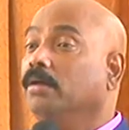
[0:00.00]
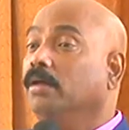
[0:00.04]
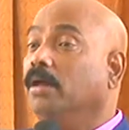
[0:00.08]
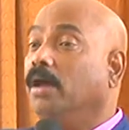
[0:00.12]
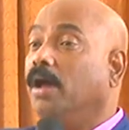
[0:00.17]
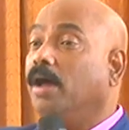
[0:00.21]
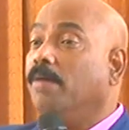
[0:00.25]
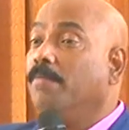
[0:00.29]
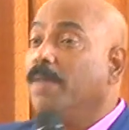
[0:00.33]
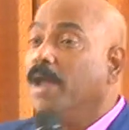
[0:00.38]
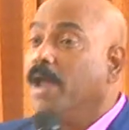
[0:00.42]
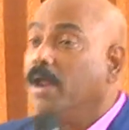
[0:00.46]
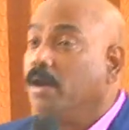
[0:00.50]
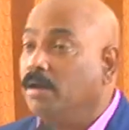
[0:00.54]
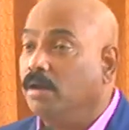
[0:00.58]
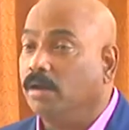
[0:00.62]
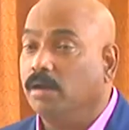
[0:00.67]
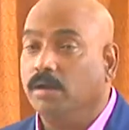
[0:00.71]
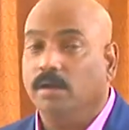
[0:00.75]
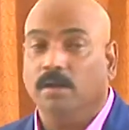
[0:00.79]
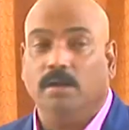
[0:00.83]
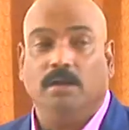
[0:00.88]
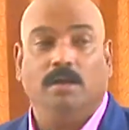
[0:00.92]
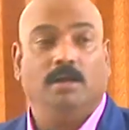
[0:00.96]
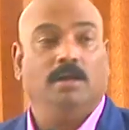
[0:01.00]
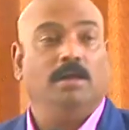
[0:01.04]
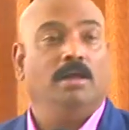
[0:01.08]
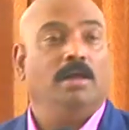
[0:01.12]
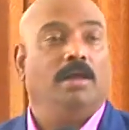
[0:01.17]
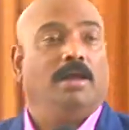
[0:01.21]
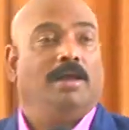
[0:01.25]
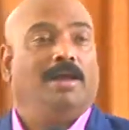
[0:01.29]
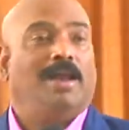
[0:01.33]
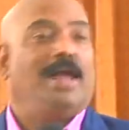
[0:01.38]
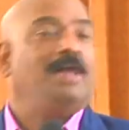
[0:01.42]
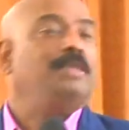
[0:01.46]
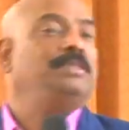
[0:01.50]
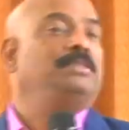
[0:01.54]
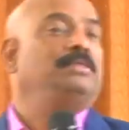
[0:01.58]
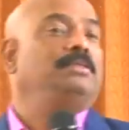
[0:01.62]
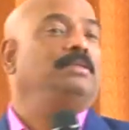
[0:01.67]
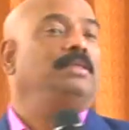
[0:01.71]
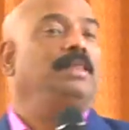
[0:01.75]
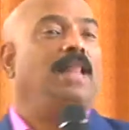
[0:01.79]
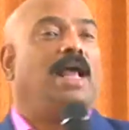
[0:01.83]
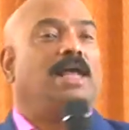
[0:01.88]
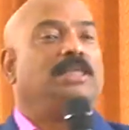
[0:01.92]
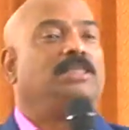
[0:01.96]
Amen.
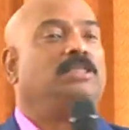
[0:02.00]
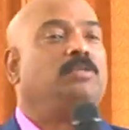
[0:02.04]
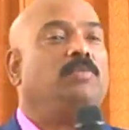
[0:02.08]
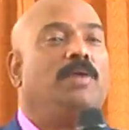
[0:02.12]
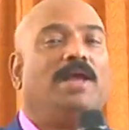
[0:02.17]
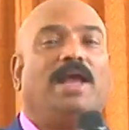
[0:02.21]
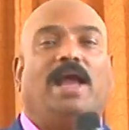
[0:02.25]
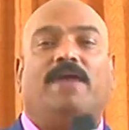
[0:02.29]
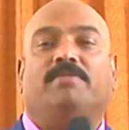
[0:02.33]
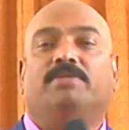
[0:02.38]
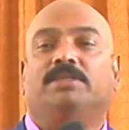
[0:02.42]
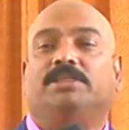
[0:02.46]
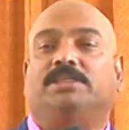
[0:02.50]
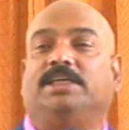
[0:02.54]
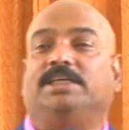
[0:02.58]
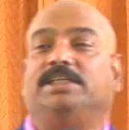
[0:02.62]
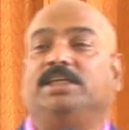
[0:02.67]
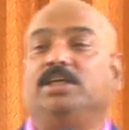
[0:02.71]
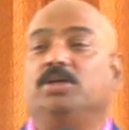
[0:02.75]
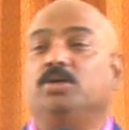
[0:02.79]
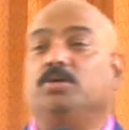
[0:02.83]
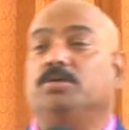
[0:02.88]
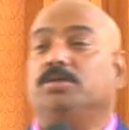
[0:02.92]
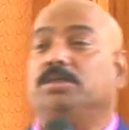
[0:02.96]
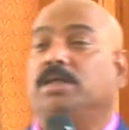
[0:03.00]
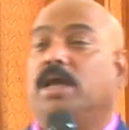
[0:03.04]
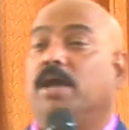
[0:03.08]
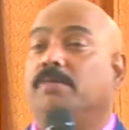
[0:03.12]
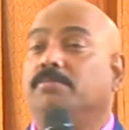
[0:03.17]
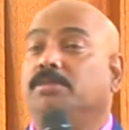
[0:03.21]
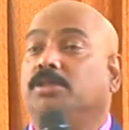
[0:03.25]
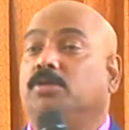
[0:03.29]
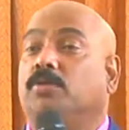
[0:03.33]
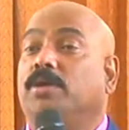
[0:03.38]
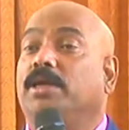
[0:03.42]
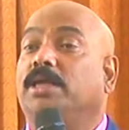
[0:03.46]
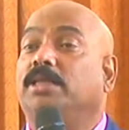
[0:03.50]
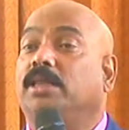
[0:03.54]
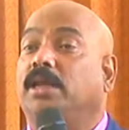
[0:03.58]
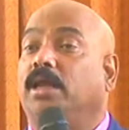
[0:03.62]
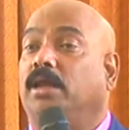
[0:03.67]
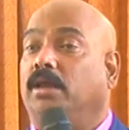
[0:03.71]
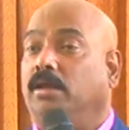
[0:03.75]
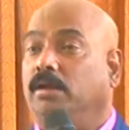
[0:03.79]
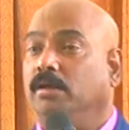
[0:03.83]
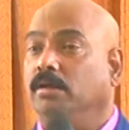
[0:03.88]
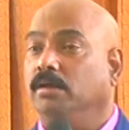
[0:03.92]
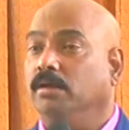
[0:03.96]
Last, last week I was teaching you Psalms
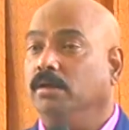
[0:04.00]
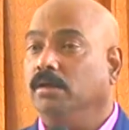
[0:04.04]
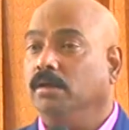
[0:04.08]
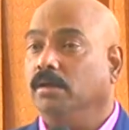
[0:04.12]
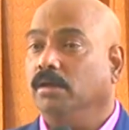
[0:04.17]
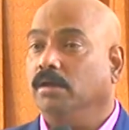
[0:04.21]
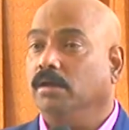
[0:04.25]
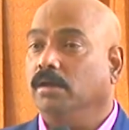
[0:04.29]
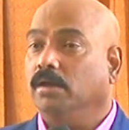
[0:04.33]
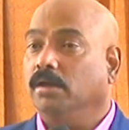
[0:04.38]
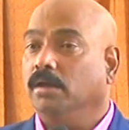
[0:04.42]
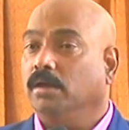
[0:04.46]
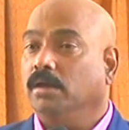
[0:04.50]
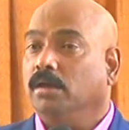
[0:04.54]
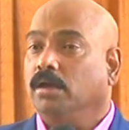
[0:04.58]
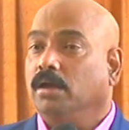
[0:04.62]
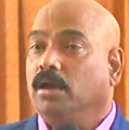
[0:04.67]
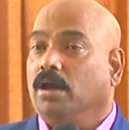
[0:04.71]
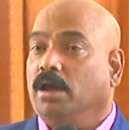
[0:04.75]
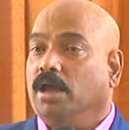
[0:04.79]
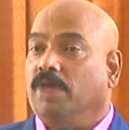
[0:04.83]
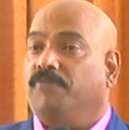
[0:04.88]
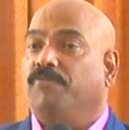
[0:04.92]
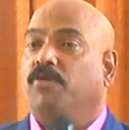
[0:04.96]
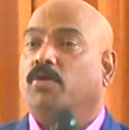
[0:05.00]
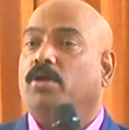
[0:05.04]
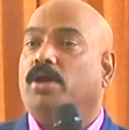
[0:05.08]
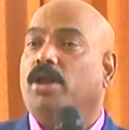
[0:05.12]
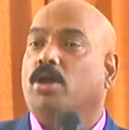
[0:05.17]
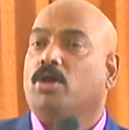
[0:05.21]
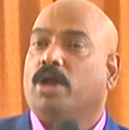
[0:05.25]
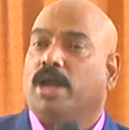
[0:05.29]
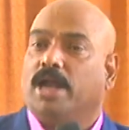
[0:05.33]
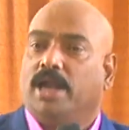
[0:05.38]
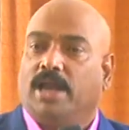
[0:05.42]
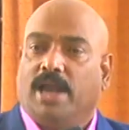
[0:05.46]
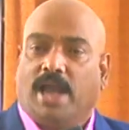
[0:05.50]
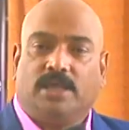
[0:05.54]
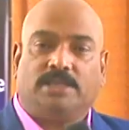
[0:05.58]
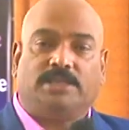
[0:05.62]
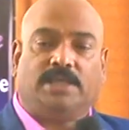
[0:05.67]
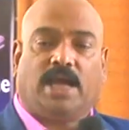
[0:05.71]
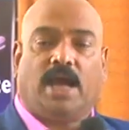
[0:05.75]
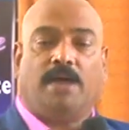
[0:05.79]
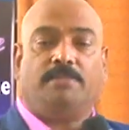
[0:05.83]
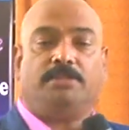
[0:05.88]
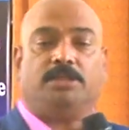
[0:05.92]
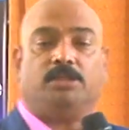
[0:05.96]
23. If you look at
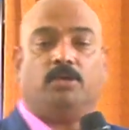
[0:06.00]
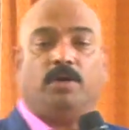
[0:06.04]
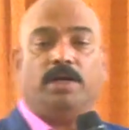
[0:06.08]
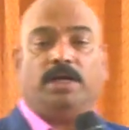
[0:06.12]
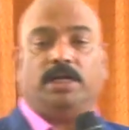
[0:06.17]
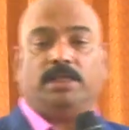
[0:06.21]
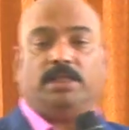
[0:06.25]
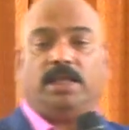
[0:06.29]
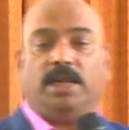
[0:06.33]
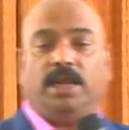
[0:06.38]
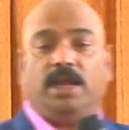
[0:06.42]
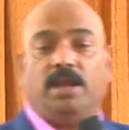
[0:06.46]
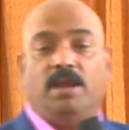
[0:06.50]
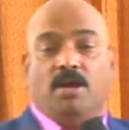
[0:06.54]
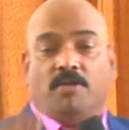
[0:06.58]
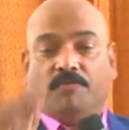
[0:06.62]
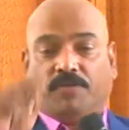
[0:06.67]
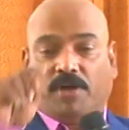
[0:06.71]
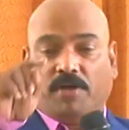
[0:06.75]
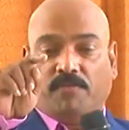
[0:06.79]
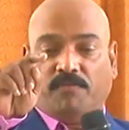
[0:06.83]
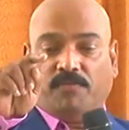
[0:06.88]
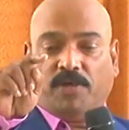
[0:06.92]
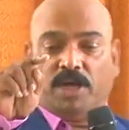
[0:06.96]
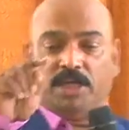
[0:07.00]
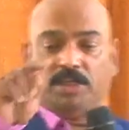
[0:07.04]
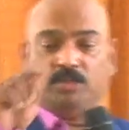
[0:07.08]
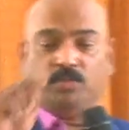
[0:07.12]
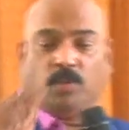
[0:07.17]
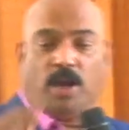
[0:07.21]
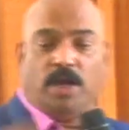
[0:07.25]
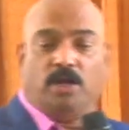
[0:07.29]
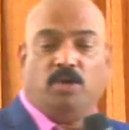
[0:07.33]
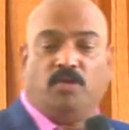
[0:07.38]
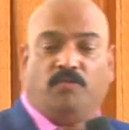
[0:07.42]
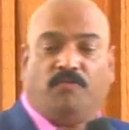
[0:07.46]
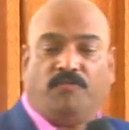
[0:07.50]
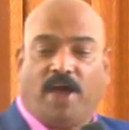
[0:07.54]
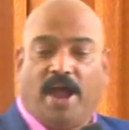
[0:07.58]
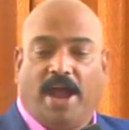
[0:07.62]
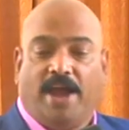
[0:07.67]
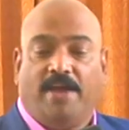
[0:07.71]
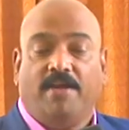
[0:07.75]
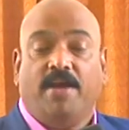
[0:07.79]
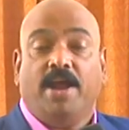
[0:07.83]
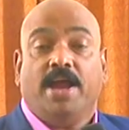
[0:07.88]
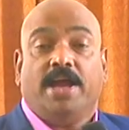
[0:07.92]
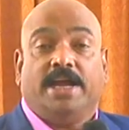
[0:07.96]
Psalms 23 from verse 1 to
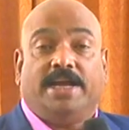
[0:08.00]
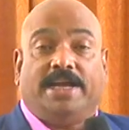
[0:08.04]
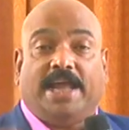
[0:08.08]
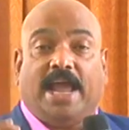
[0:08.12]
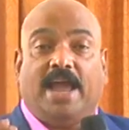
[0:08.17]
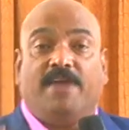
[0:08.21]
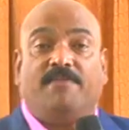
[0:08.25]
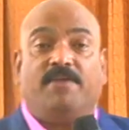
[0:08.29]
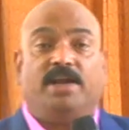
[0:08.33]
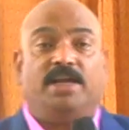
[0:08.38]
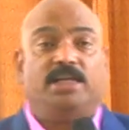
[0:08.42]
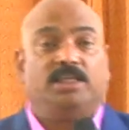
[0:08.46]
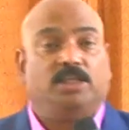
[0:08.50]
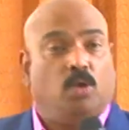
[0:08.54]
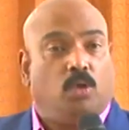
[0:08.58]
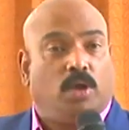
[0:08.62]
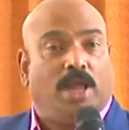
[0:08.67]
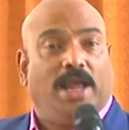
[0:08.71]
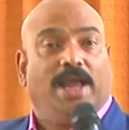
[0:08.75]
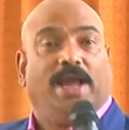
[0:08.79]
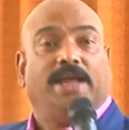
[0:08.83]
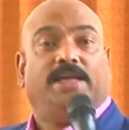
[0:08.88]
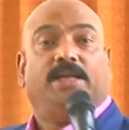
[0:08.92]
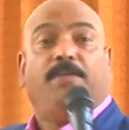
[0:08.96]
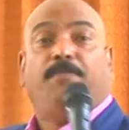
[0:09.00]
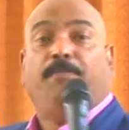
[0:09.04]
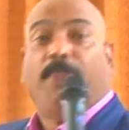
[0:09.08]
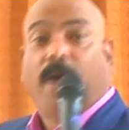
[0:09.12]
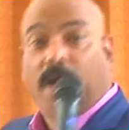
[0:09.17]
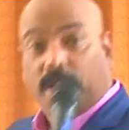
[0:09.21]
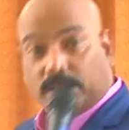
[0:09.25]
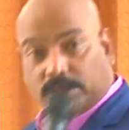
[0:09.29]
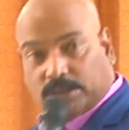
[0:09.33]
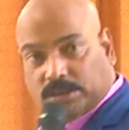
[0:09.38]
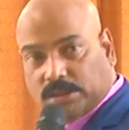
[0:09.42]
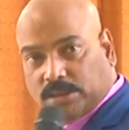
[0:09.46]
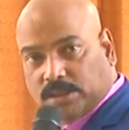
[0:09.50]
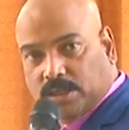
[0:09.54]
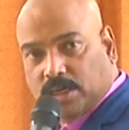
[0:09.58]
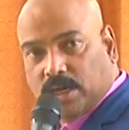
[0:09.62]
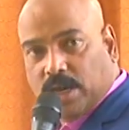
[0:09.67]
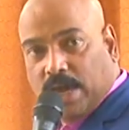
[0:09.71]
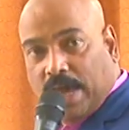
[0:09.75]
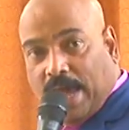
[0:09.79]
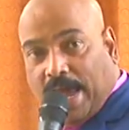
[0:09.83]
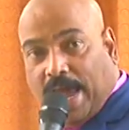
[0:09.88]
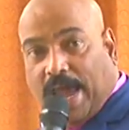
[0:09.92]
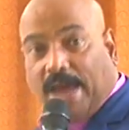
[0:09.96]
5, David is looking at the past.
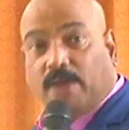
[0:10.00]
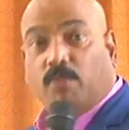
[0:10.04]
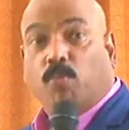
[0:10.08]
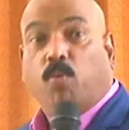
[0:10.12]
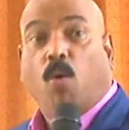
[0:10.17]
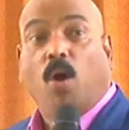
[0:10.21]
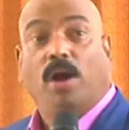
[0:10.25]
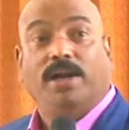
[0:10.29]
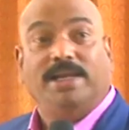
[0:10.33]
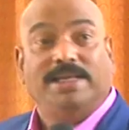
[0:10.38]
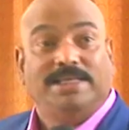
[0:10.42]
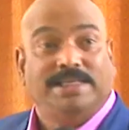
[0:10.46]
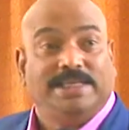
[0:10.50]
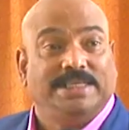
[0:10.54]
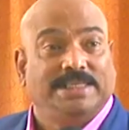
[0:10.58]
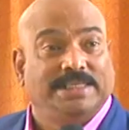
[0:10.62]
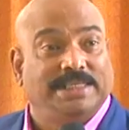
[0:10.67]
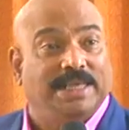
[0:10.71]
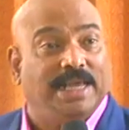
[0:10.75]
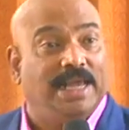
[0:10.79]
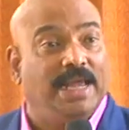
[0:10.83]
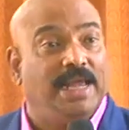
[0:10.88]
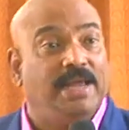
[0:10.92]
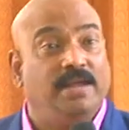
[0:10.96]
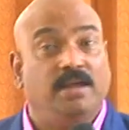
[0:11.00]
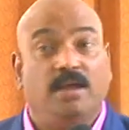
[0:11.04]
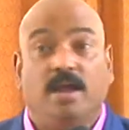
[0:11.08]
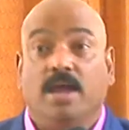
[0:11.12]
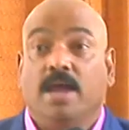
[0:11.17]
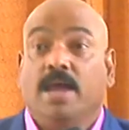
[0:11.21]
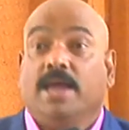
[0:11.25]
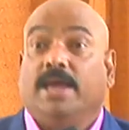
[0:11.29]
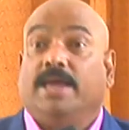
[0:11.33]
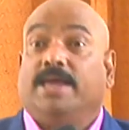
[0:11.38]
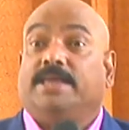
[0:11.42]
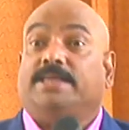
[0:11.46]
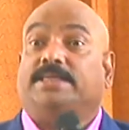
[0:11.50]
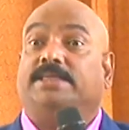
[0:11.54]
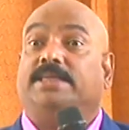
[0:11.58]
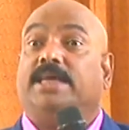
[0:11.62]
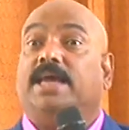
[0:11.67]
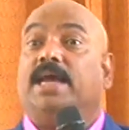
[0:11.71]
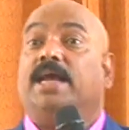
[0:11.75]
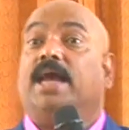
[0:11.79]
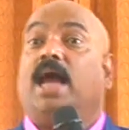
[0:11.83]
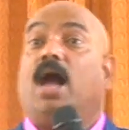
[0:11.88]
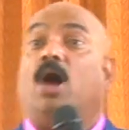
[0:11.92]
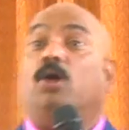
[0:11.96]
And what is he seeing? He's
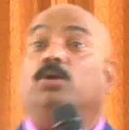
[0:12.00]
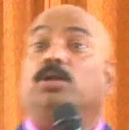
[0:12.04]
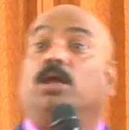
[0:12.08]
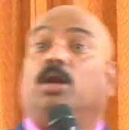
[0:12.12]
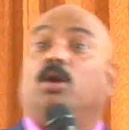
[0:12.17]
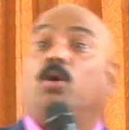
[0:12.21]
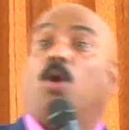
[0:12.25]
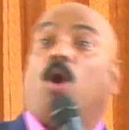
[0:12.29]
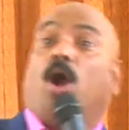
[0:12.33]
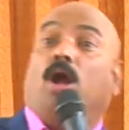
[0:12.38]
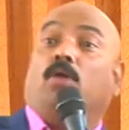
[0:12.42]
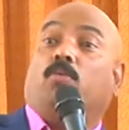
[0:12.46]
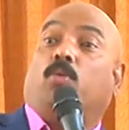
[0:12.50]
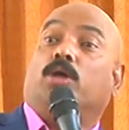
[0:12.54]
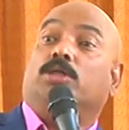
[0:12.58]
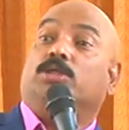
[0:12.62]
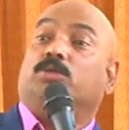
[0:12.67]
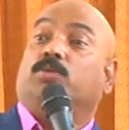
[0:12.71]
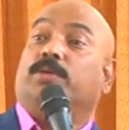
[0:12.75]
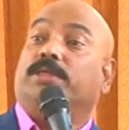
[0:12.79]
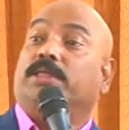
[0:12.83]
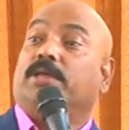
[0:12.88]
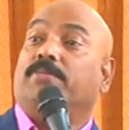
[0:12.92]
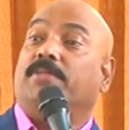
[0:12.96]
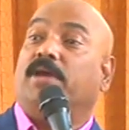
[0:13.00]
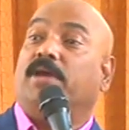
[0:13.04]
seeing how the Lord was with him